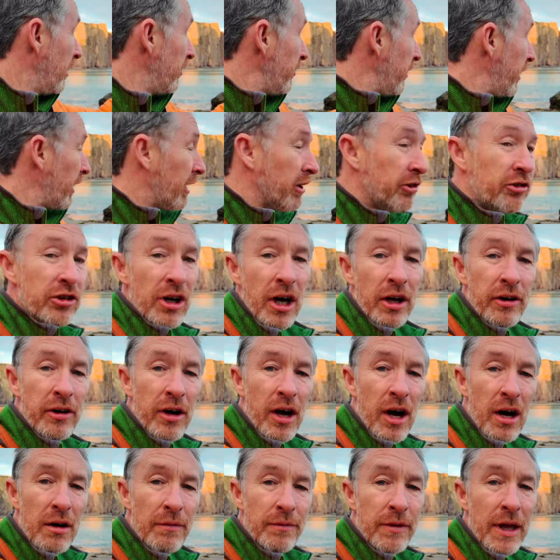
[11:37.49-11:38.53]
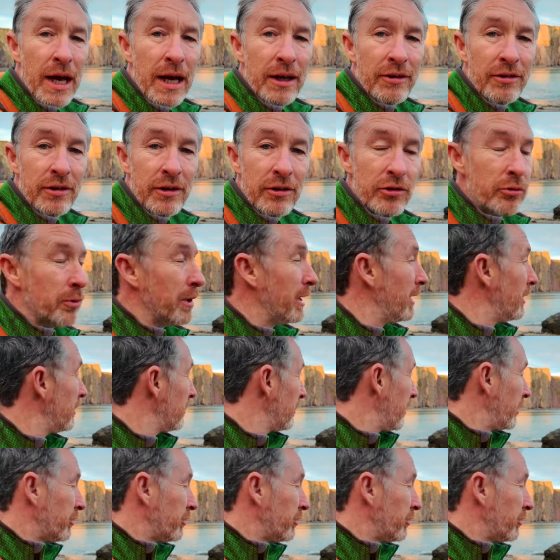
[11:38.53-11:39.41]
take a shot of that as well.